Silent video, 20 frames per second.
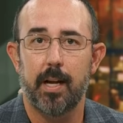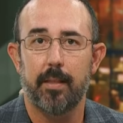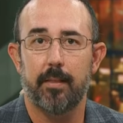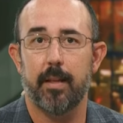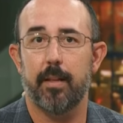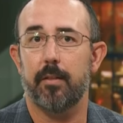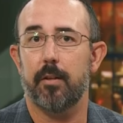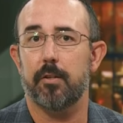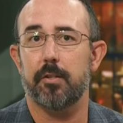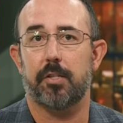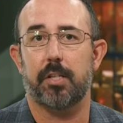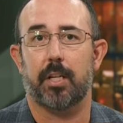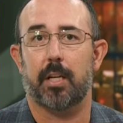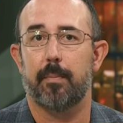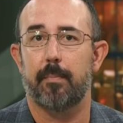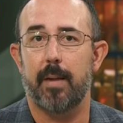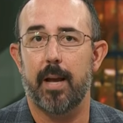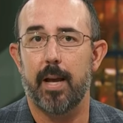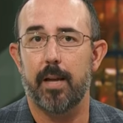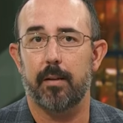Then there's the
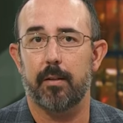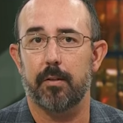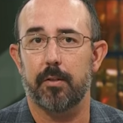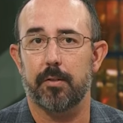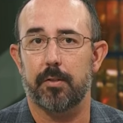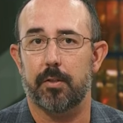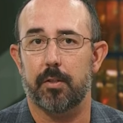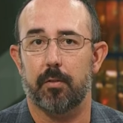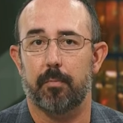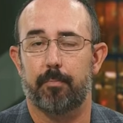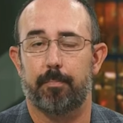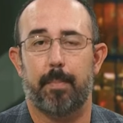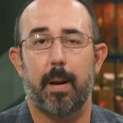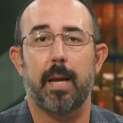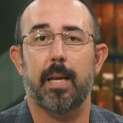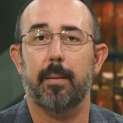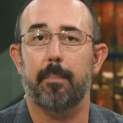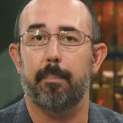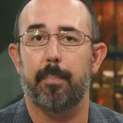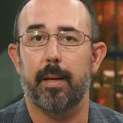Commanders. They're
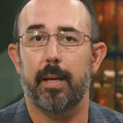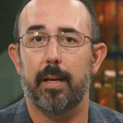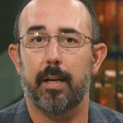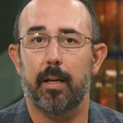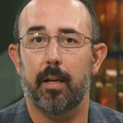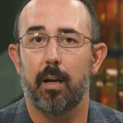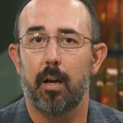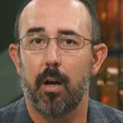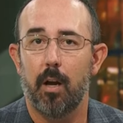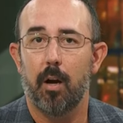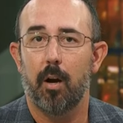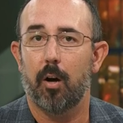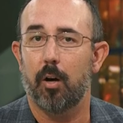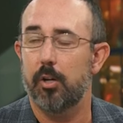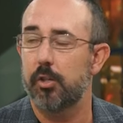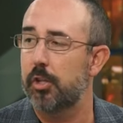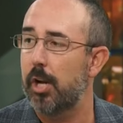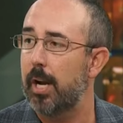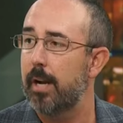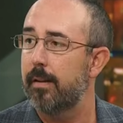betting big
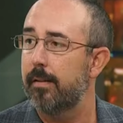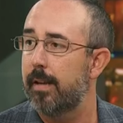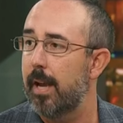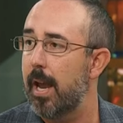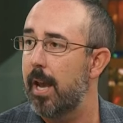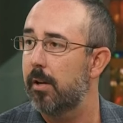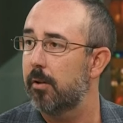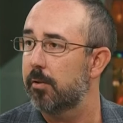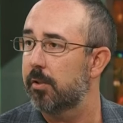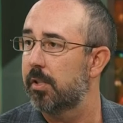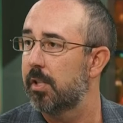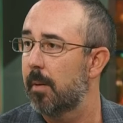on Jaden Daniels,